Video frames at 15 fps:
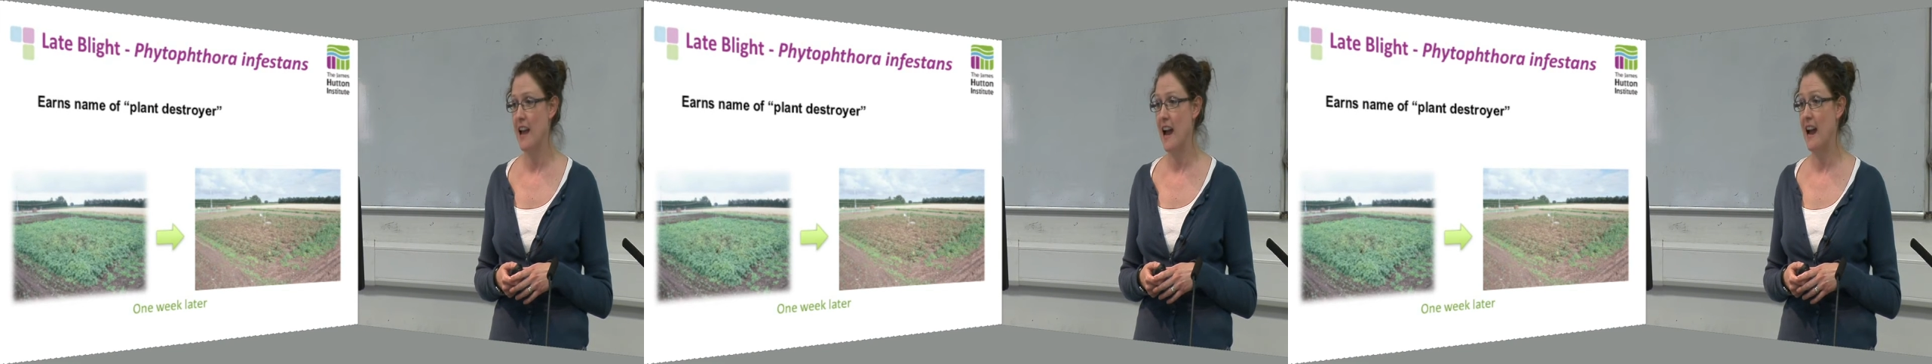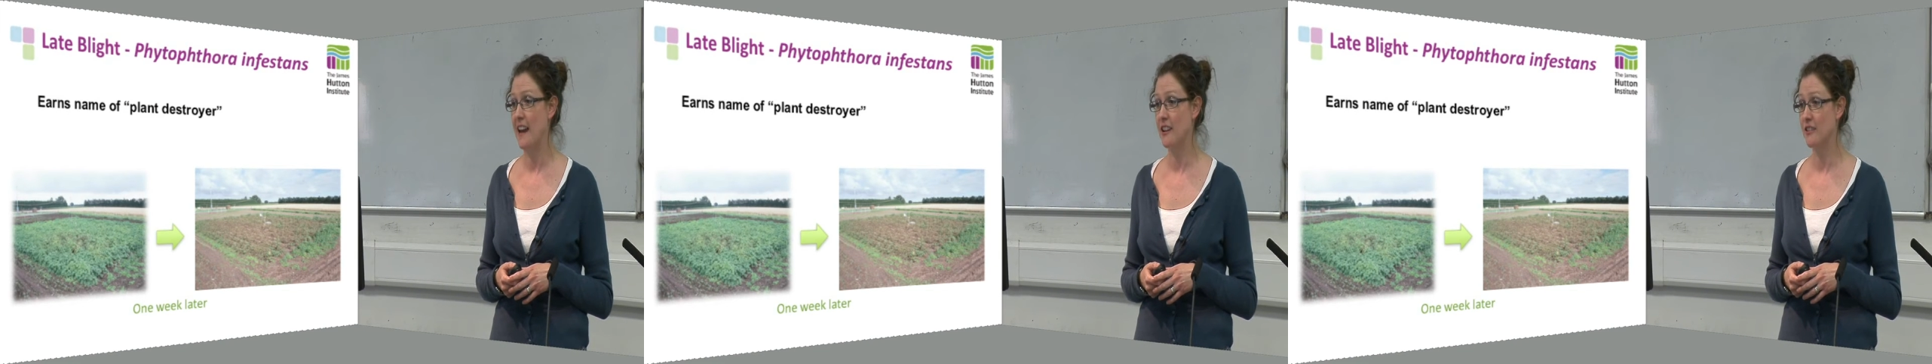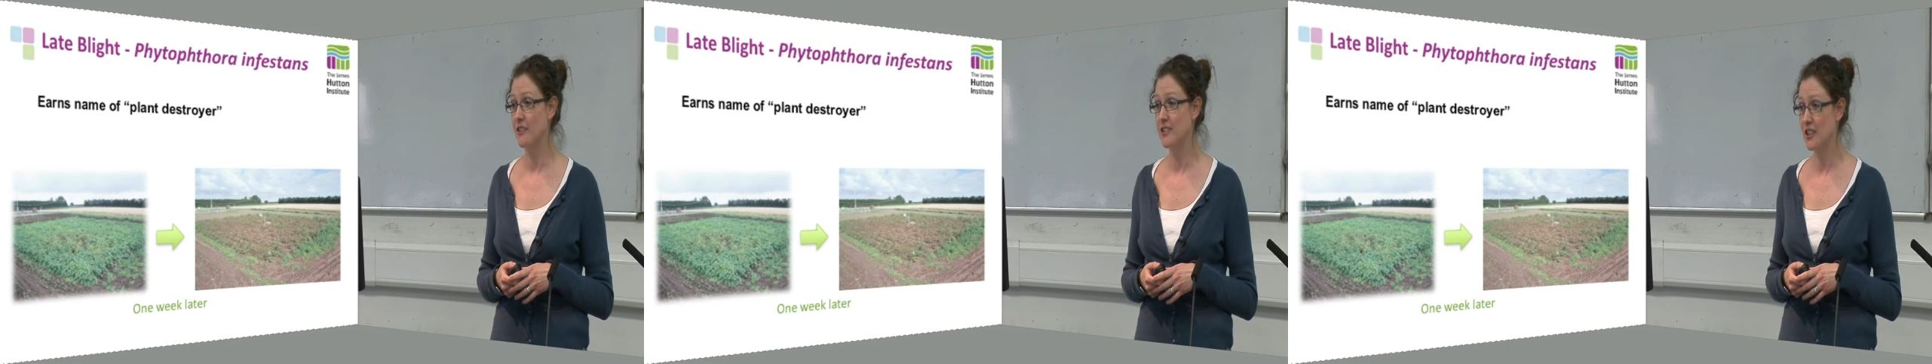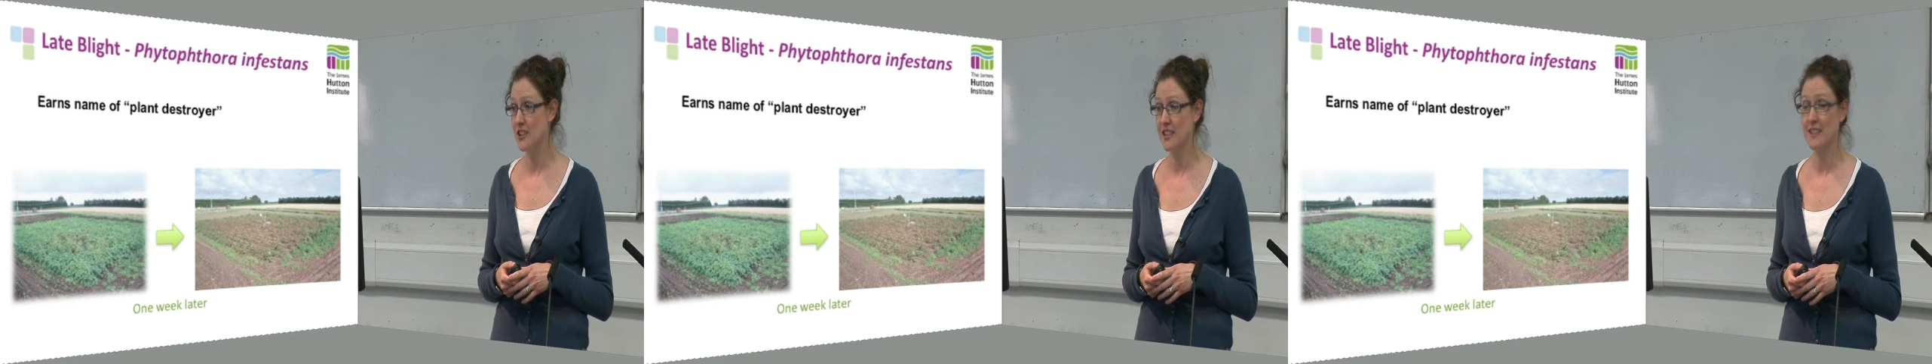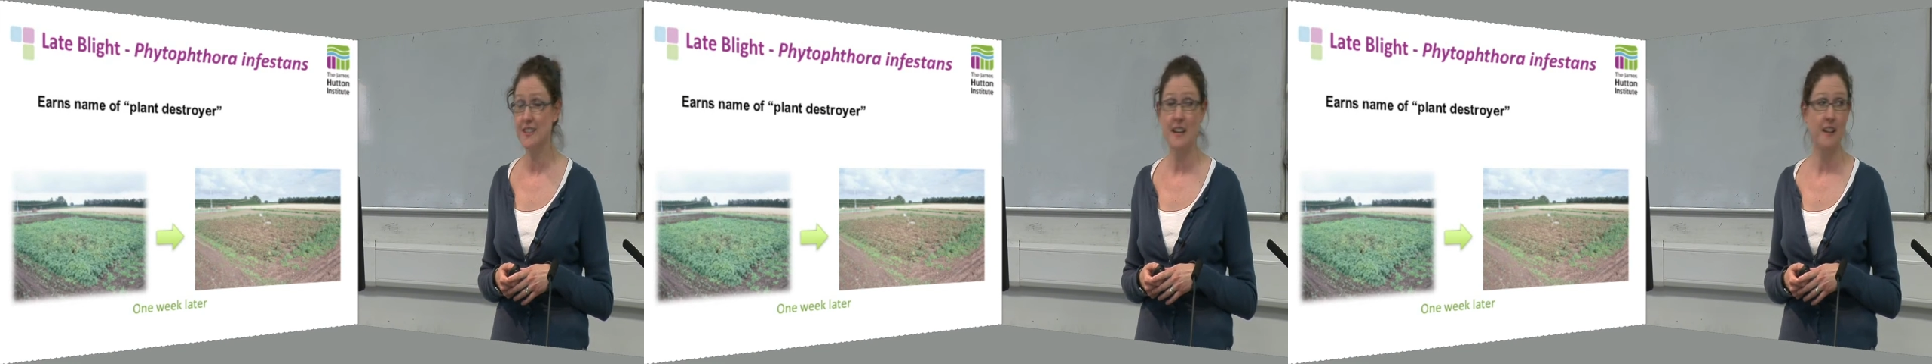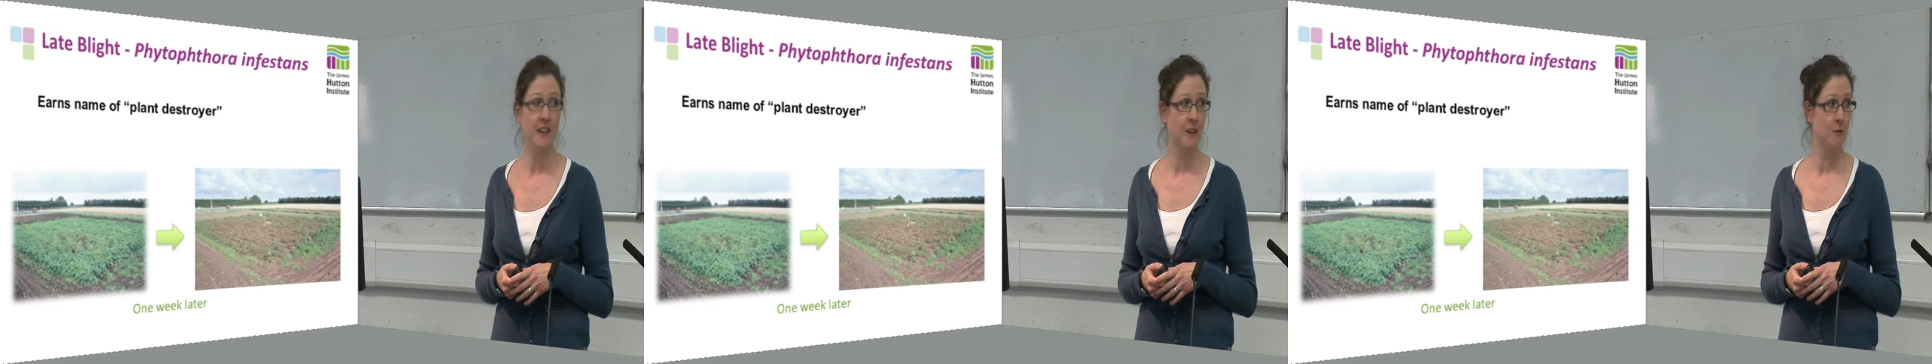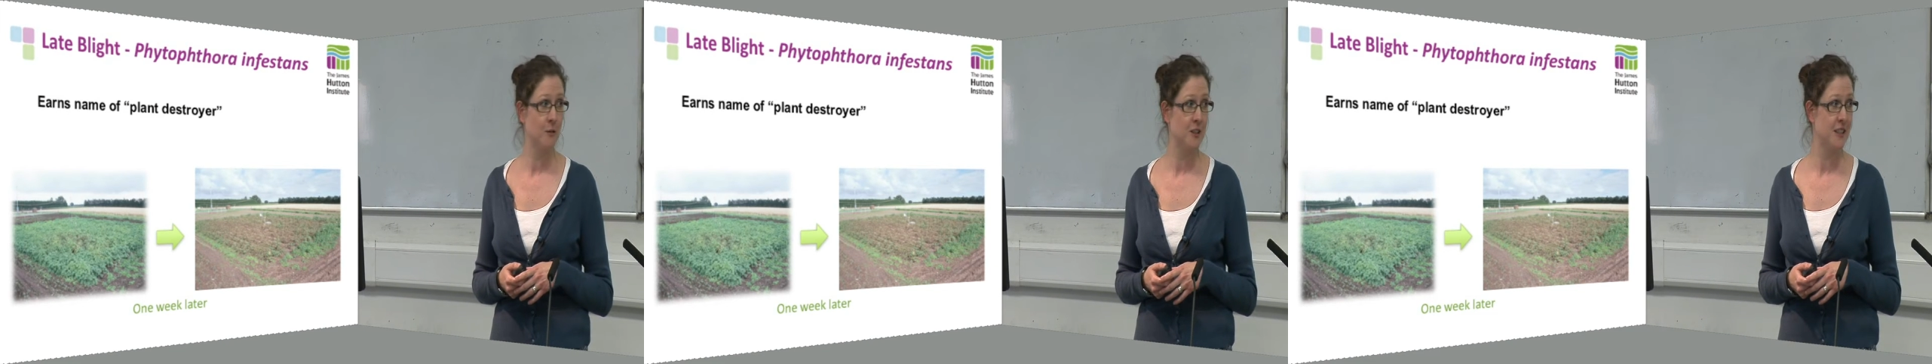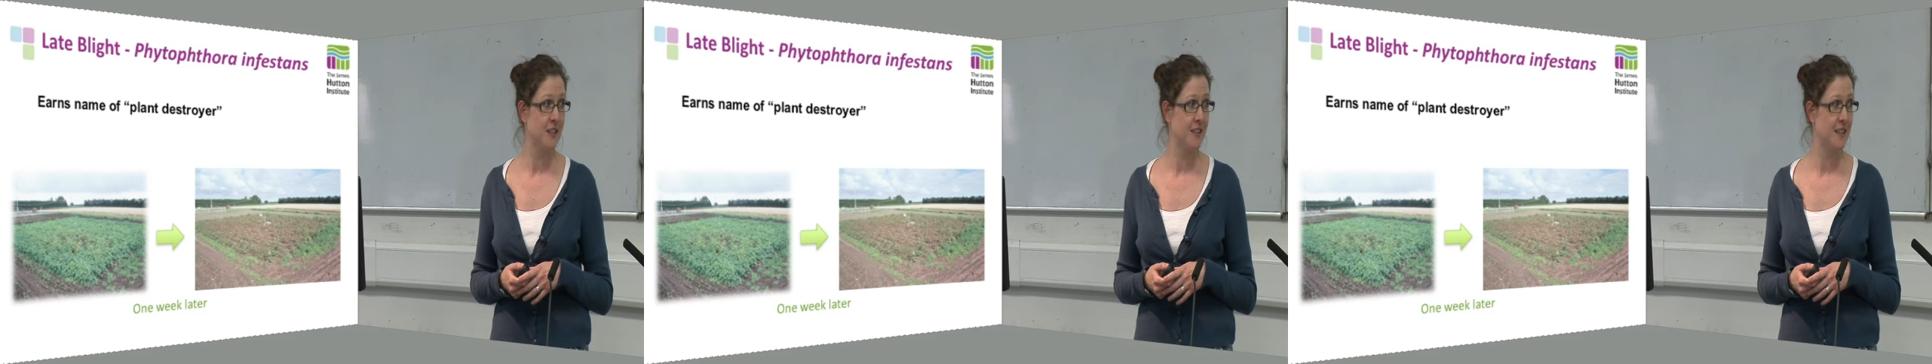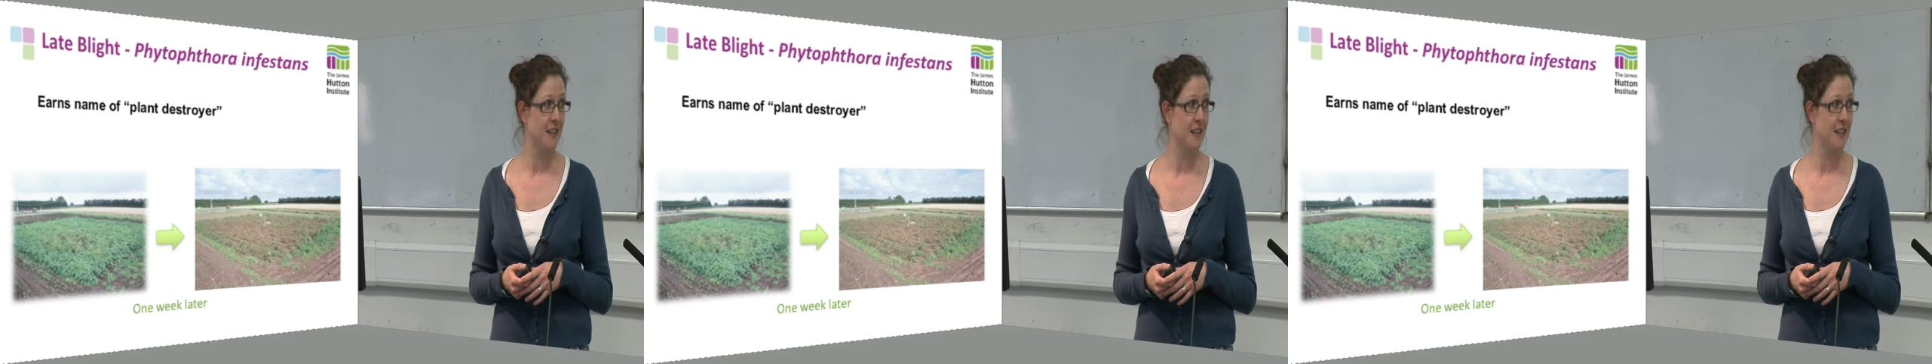And it does exactly what it